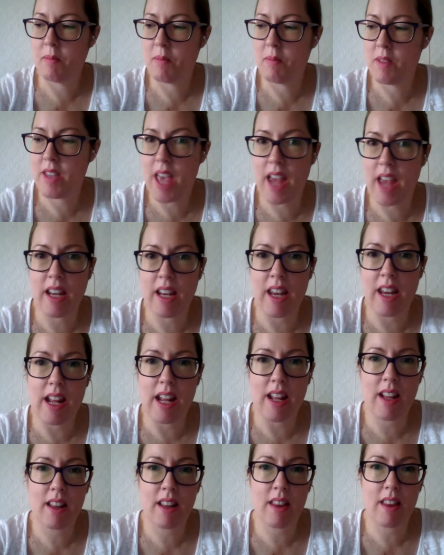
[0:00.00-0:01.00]

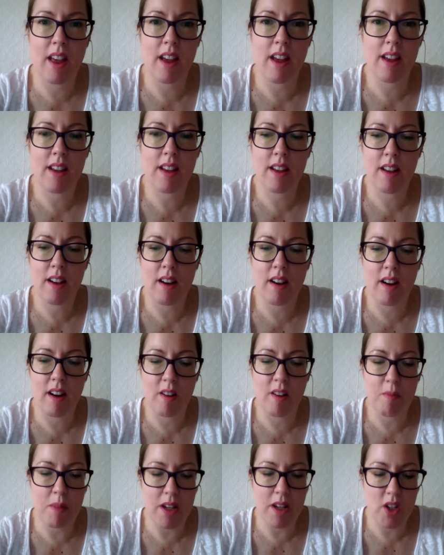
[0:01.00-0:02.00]
technique that
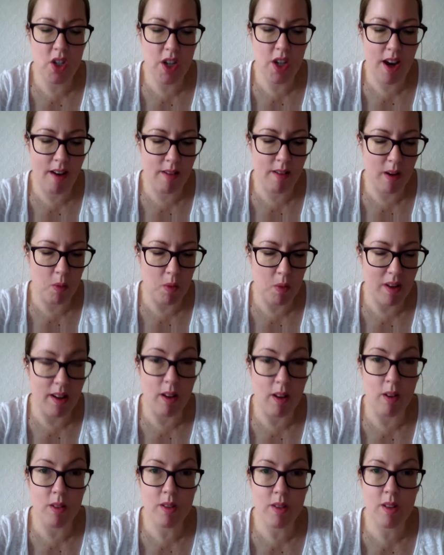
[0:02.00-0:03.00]
I've been sharing with
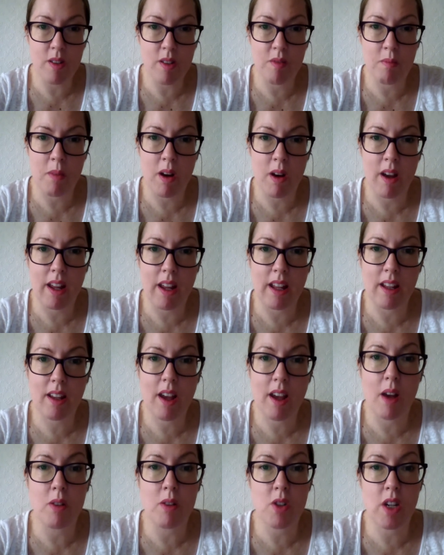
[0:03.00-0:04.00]
lots of my
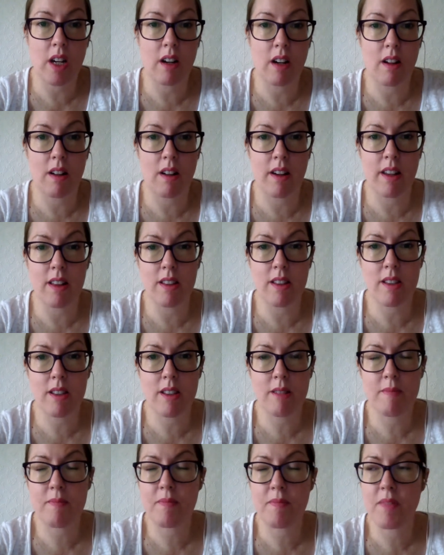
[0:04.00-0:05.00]
coaching clients,
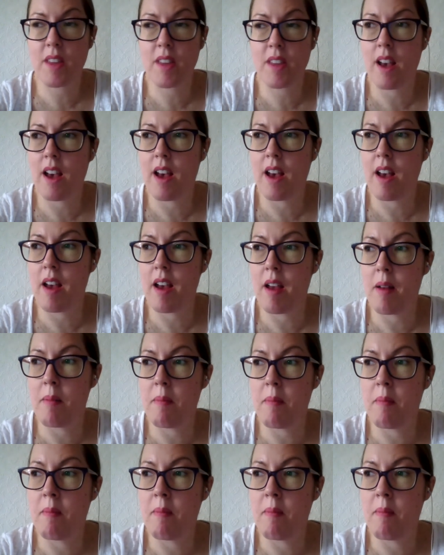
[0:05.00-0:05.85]
and